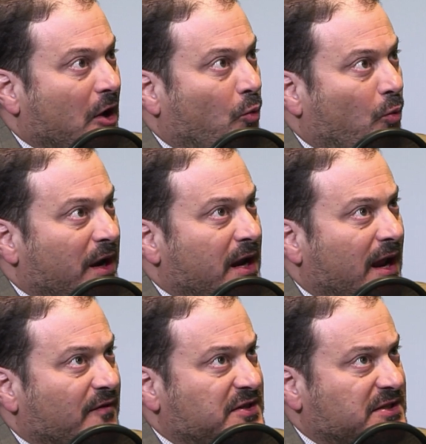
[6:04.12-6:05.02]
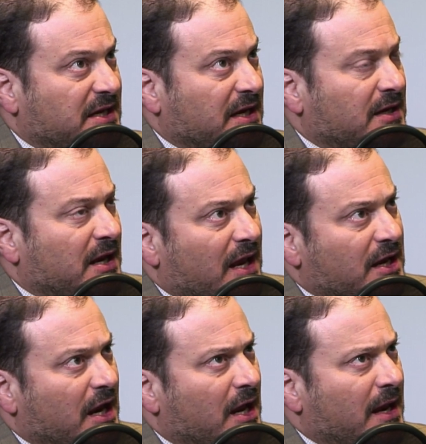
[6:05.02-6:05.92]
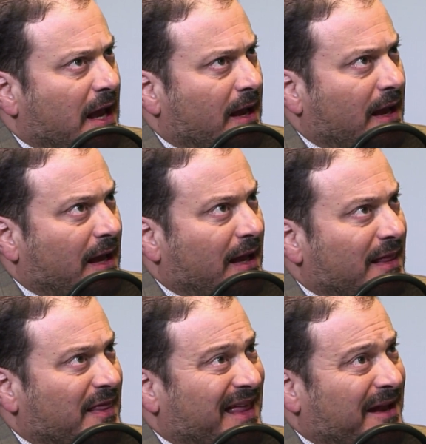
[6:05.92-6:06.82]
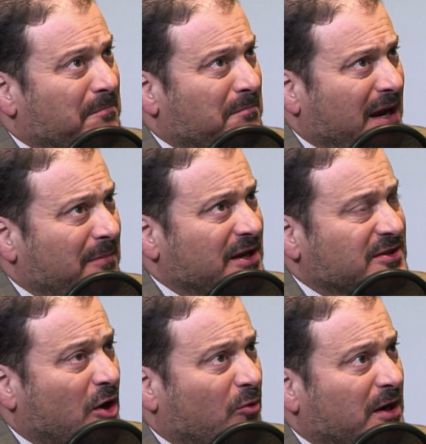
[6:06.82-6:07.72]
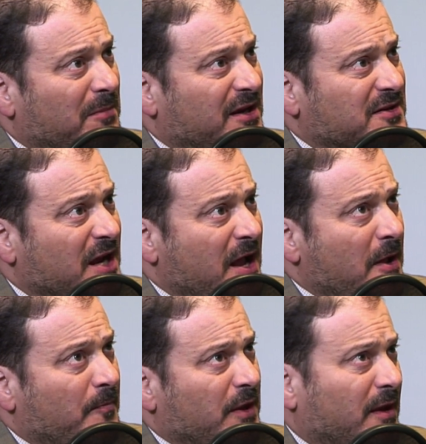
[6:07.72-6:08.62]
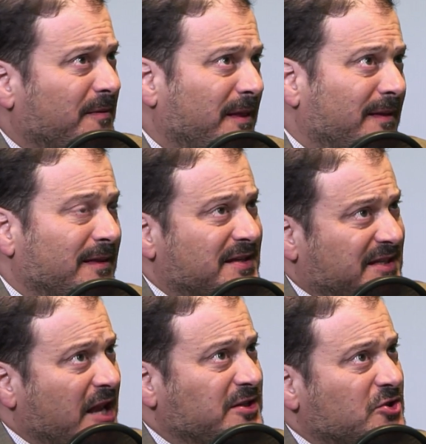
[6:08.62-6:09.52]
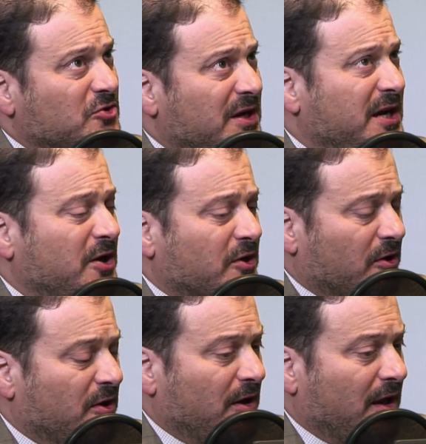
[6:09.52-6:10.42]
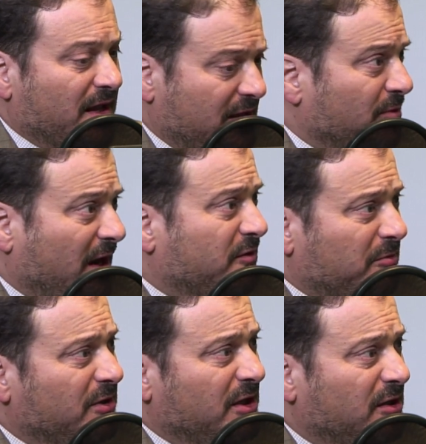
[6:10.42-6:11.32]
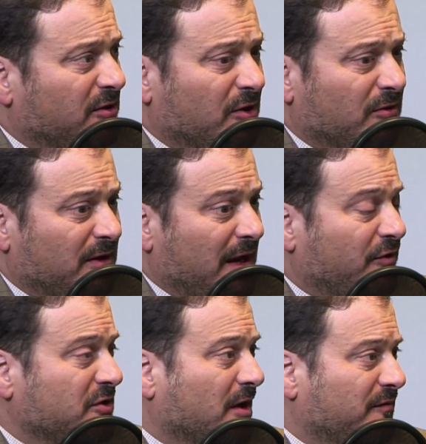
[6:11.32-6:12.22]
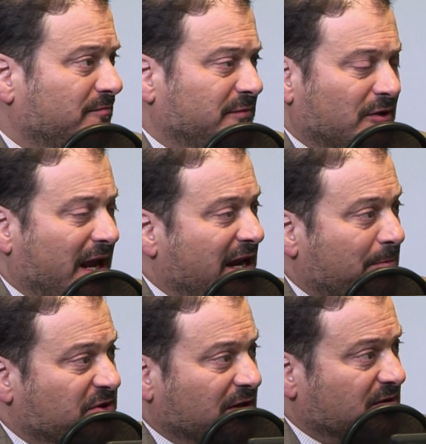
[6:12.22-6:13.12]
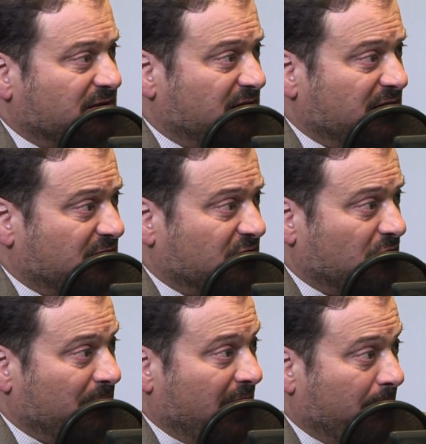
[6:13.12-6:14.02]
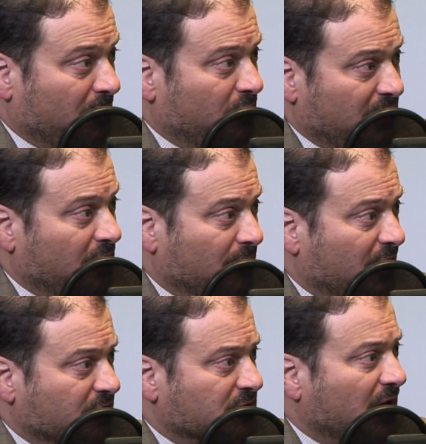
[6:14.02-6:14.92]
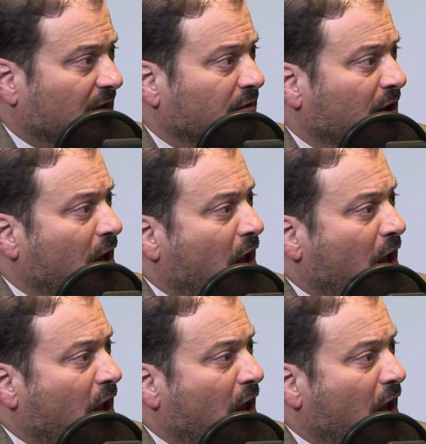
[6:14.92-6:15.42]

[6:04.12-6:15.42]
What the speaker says: We have seen that maybe it's not working because the stats that you hear, and then we have to be really clear, first off, 80% of statistics are made up, including the one I just gave.